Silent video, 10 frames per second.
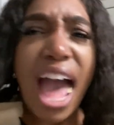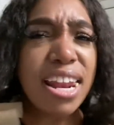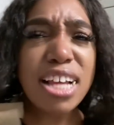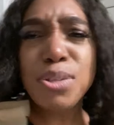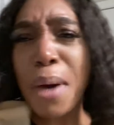
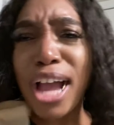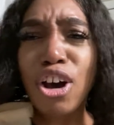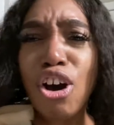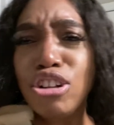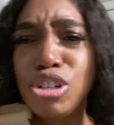That's why I
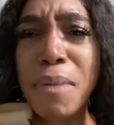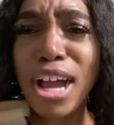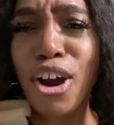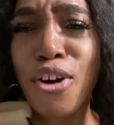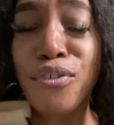called you my
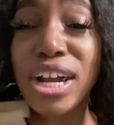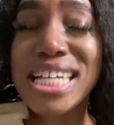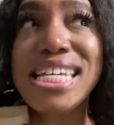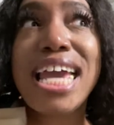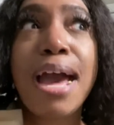girlfriend because
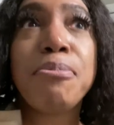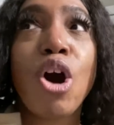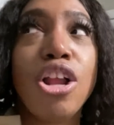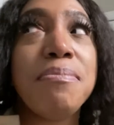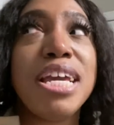he kept
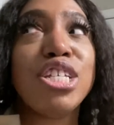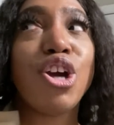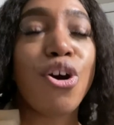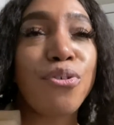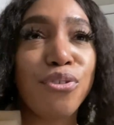calling me his
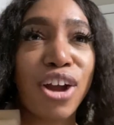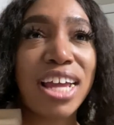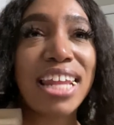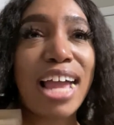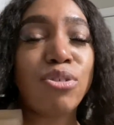
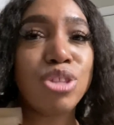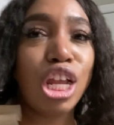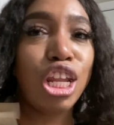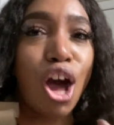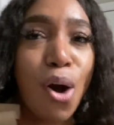girlfriend like on the
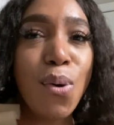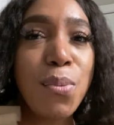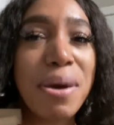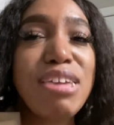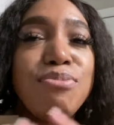low,
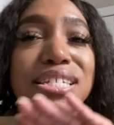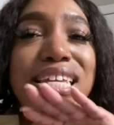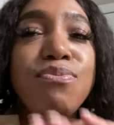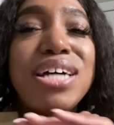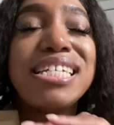but he was he
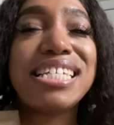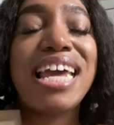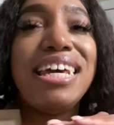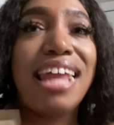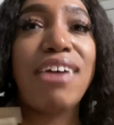wasn't
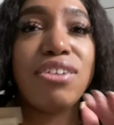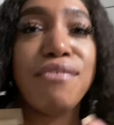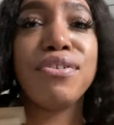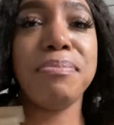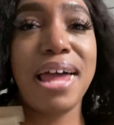saying it loud enough
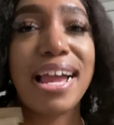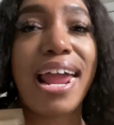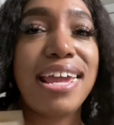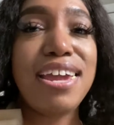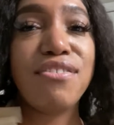for the black guy
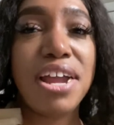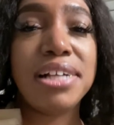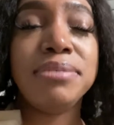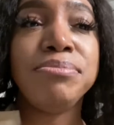to hear it.